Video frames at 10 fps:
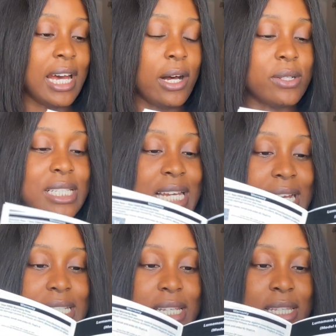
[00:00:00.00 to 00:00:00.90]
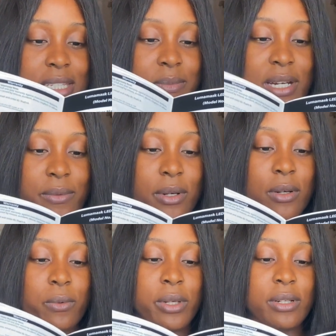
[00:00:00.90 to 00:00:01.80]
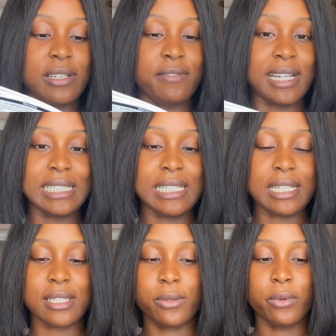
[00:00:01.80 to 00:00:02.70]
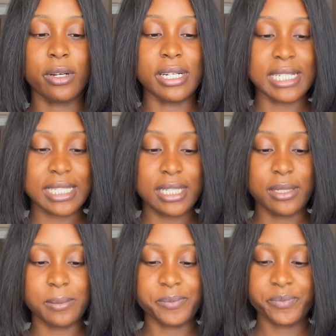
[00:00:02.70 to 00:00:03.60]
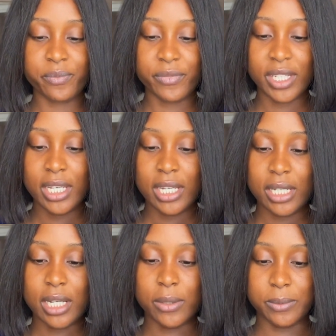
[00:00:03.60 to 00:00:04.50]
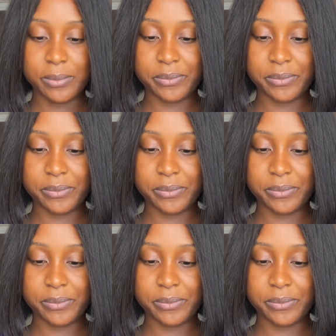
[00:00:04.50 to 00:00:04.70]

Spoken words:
outlined in this manual will invalidate the warranty. Now,